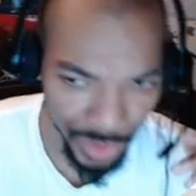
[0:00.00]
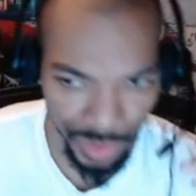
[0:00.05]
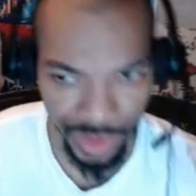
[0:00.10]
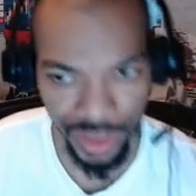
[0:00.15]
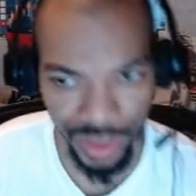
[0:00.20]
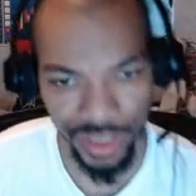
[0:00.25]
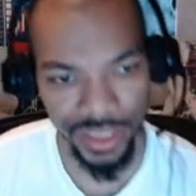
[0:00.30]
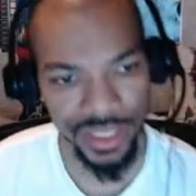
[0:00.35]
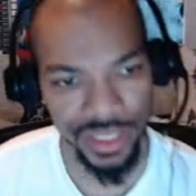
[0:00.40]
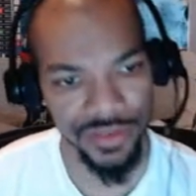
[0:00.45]

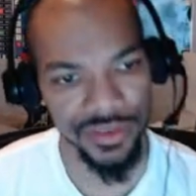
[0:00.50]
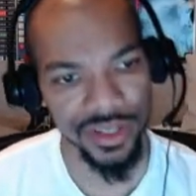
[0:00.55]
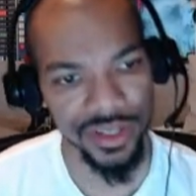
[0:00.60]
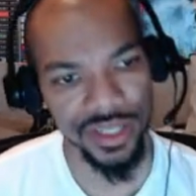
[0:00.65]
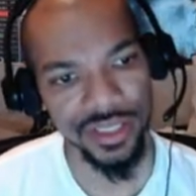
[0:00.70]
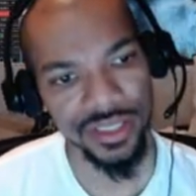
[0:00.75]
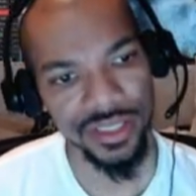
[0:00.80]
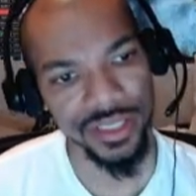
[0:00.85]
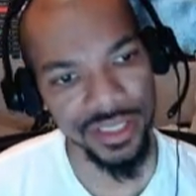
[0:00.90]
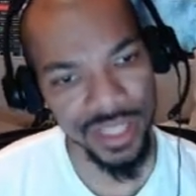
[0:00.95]
the
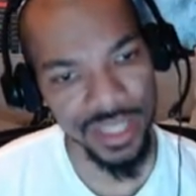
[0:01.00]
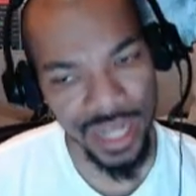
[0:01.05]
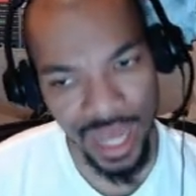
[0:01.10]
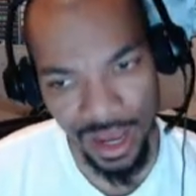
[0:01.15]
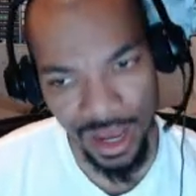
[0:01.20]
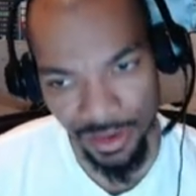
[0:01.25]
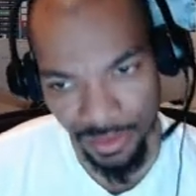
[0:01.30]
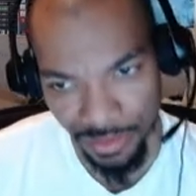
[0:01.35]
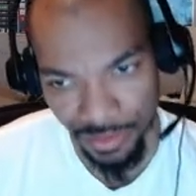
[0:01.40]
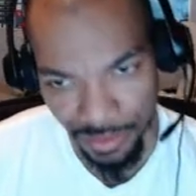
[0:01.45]
dividends that
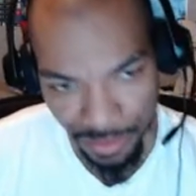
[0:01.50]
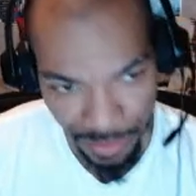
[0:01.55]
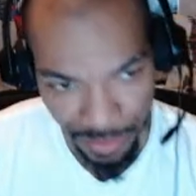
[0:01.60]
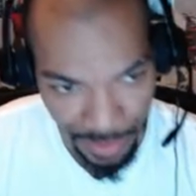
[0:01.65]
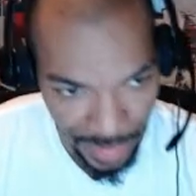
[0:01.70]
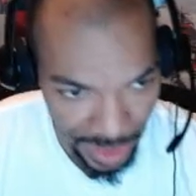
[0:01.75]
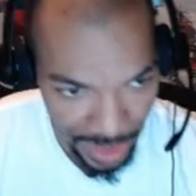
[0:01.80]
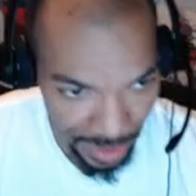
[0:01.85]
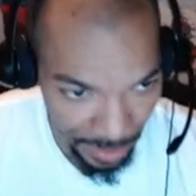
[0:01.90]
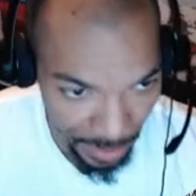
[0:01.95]
I've
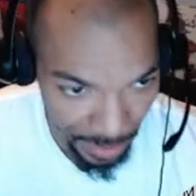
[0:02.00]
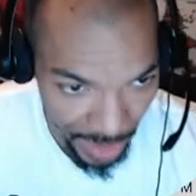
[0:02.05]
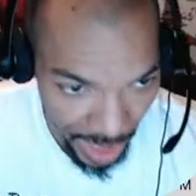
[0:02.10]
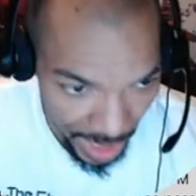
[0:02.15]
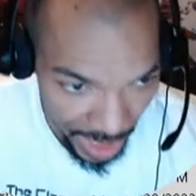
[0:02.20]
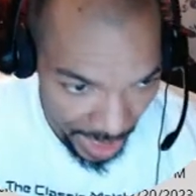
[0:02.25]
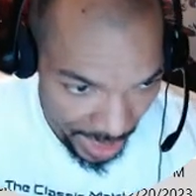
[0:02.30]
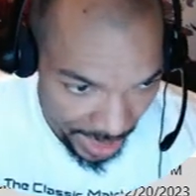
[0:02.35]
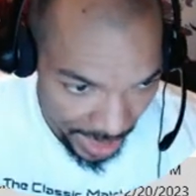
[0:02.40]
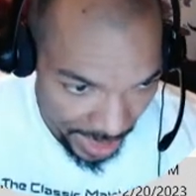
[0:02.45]
been
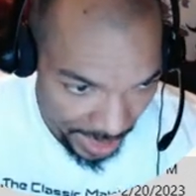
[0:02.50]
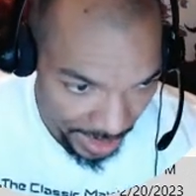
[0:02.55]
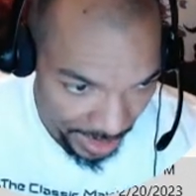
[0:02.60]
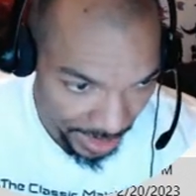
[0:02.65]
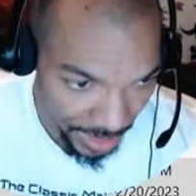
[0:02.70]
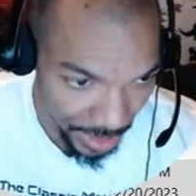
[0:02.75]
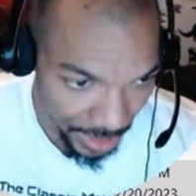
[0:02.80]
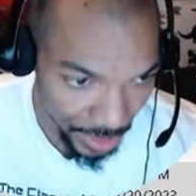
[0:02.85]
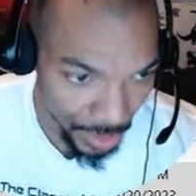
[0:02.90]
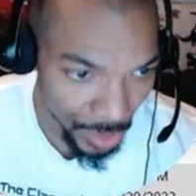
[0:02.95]
paid
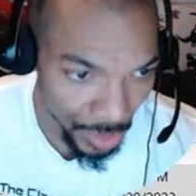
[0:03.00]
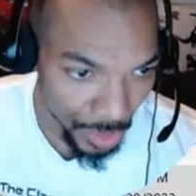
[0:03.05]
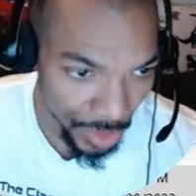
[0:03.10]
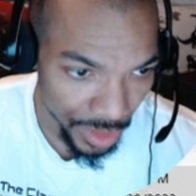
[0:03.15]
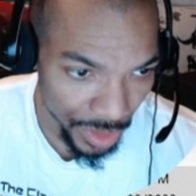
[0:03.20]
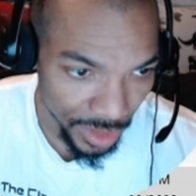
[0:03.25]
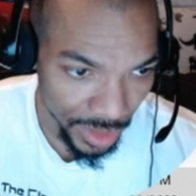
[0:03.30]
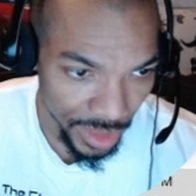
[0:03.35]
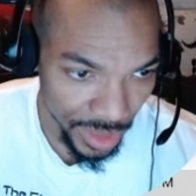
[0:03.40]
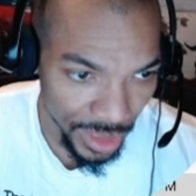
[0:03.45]

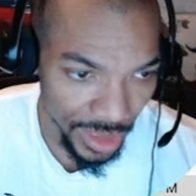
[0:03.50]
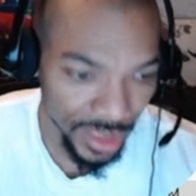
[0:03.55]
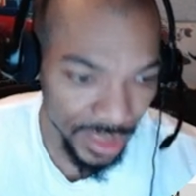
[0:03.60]
quarterly.